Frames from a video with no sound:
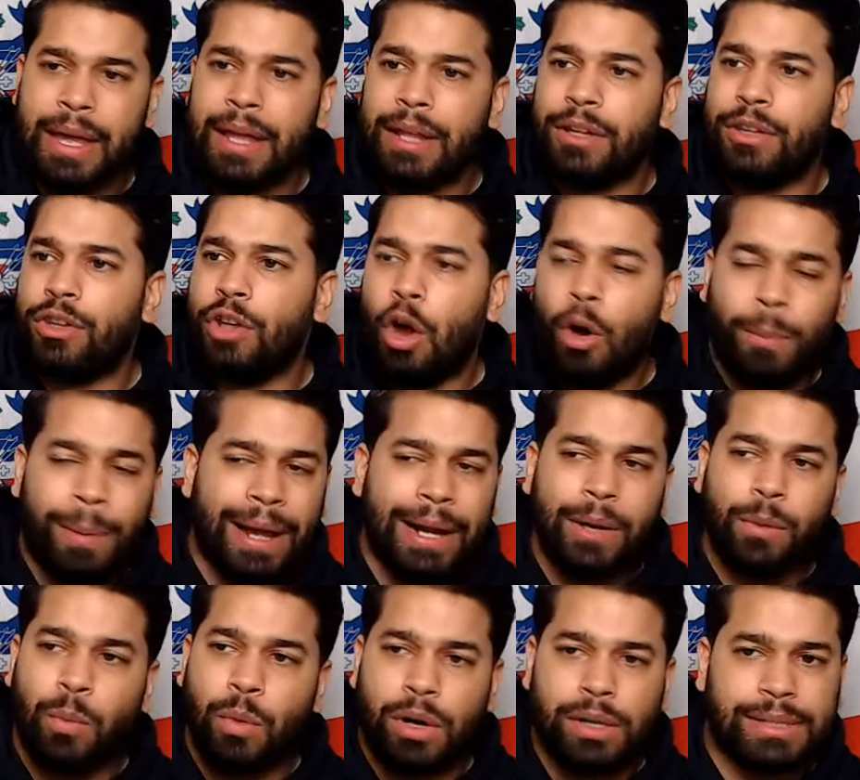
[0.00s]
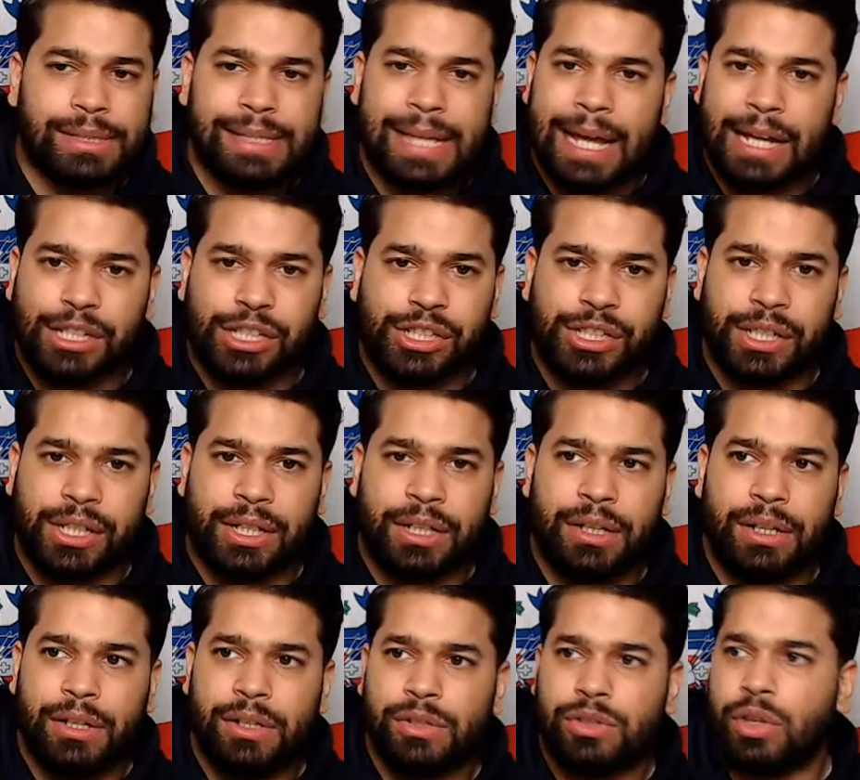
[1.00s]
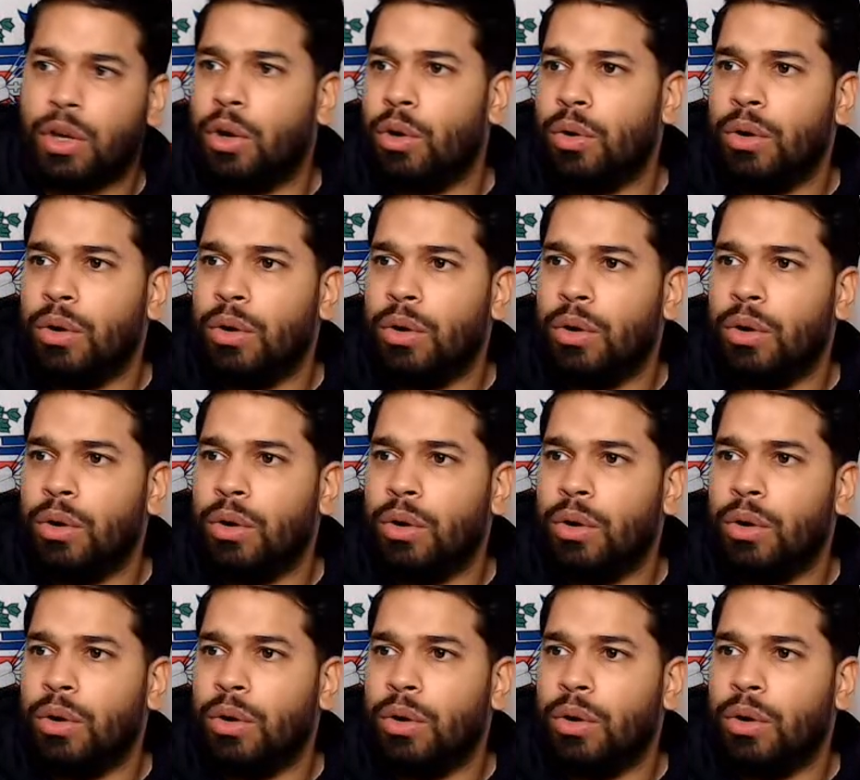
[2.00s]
nobody wants that shit. So